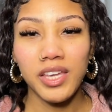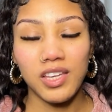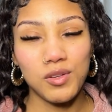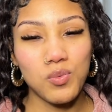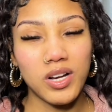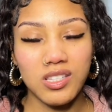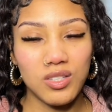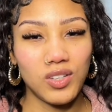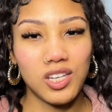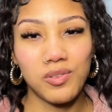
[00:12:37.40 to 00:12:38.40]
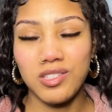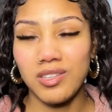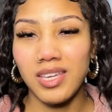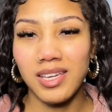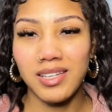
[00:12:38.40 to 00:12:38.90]
If you watch this video until
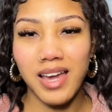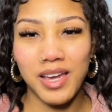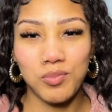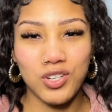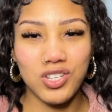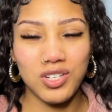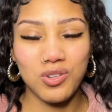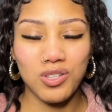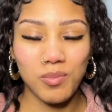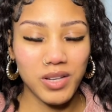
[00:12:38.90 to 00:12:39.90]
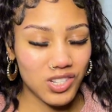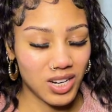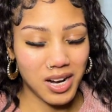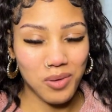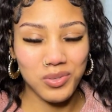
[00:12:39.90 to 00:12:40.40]
the end, I appreciate you so much,
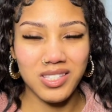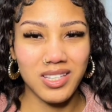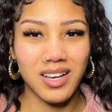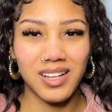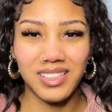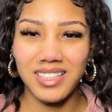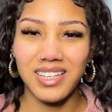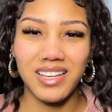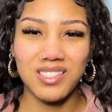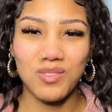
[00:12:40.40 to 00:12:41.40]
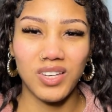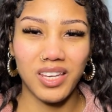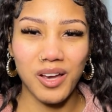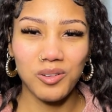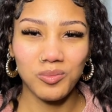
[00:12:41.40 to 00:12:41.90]
and I will see y'all in the next
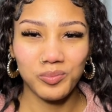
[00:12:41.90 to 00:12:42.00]
video.